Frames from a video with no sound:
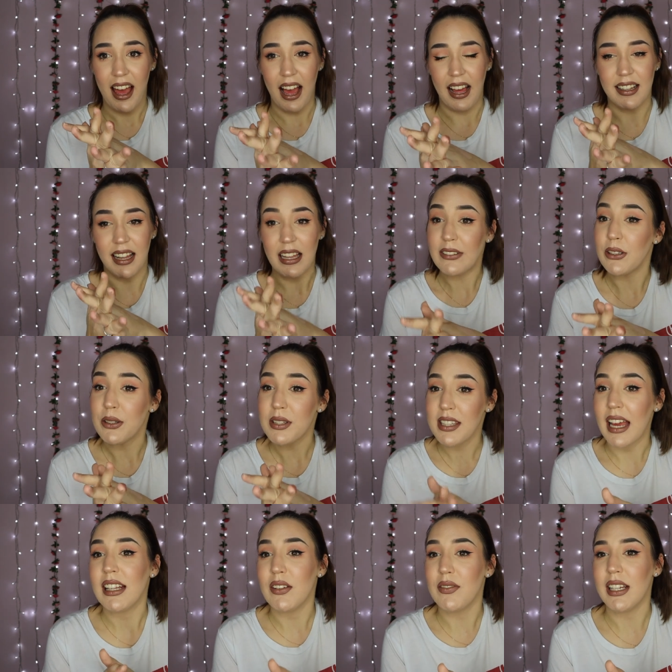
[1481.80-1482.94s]
And if you're
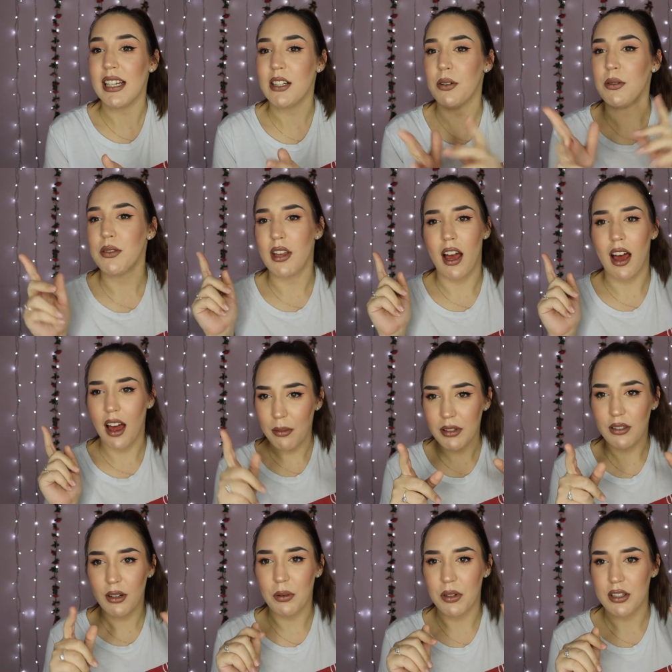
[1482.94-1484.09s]
scared of needles, I would
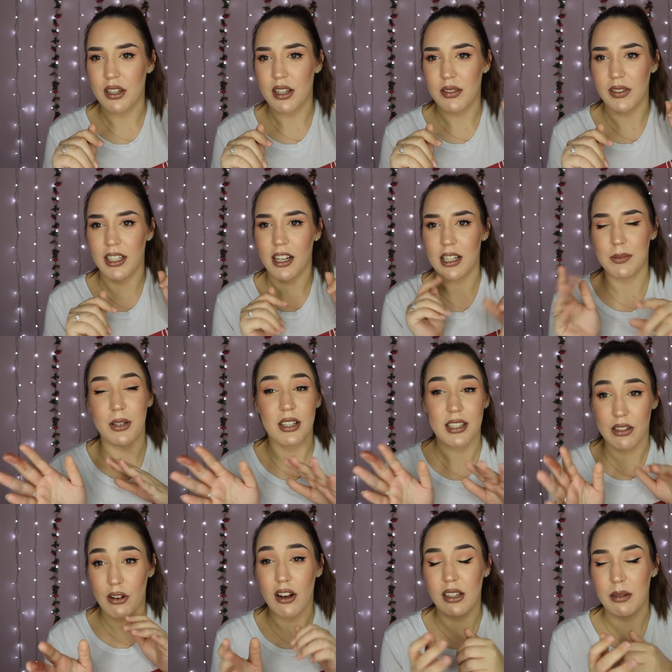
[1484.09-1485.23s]
not watch those videos because
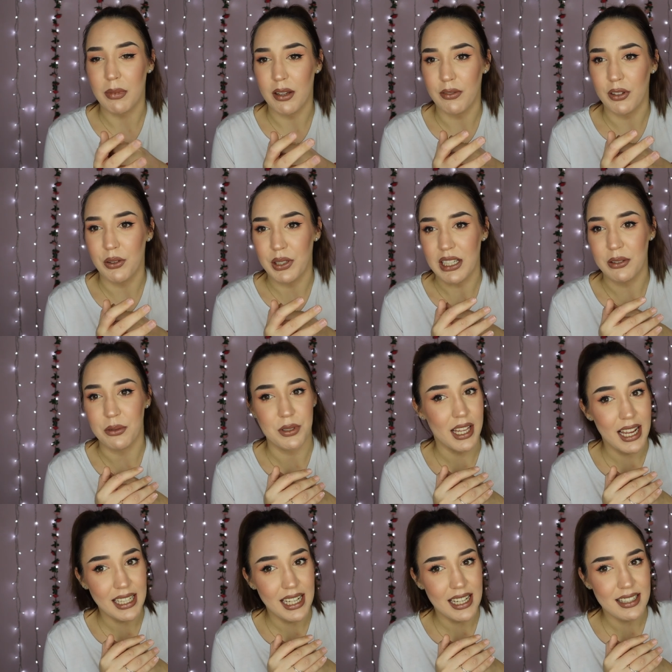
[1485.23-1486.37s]
there are going to be a few needles
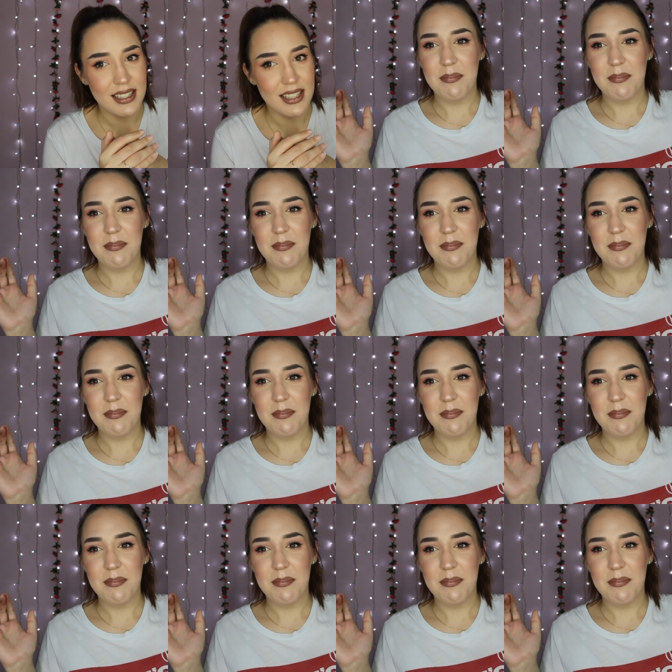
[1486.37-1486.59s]
in it.